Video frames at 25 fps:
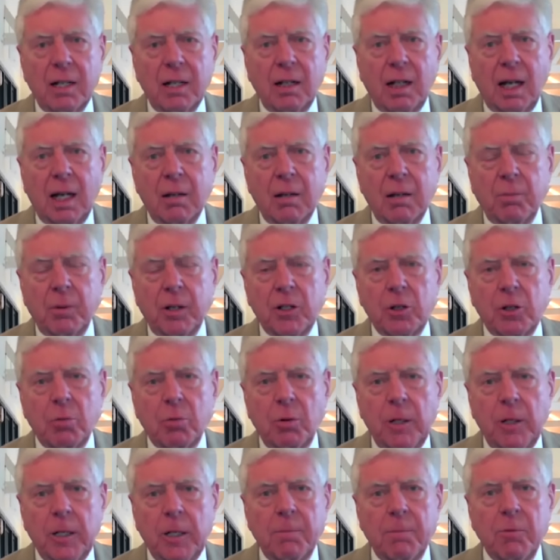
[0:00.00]
and, and Prince
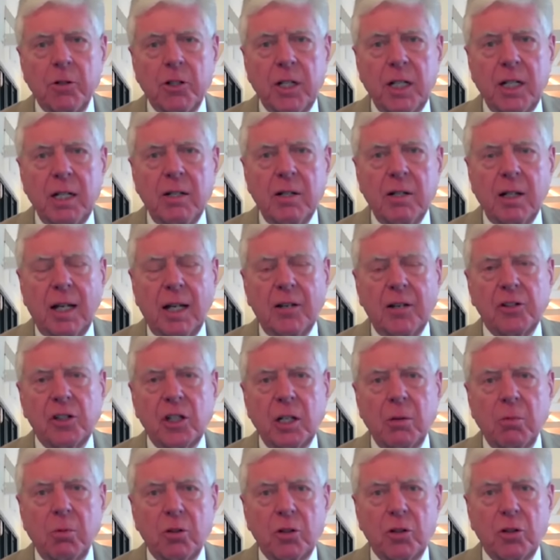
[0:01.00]
William did
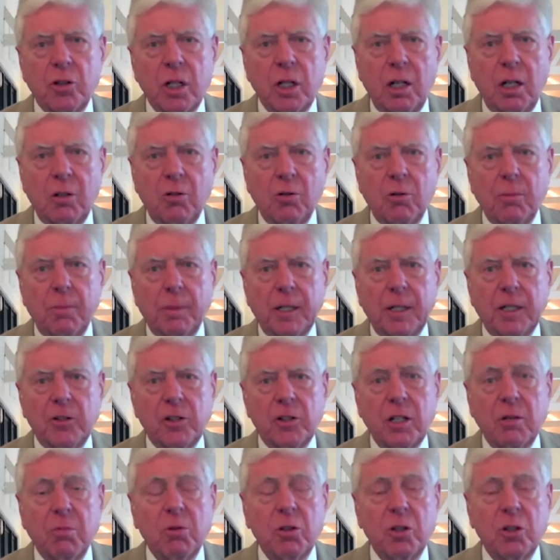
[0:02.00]
as he was told
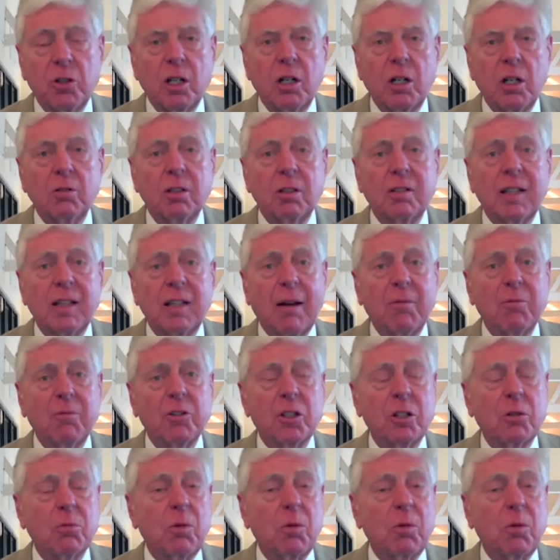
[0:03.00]
because he was told that that was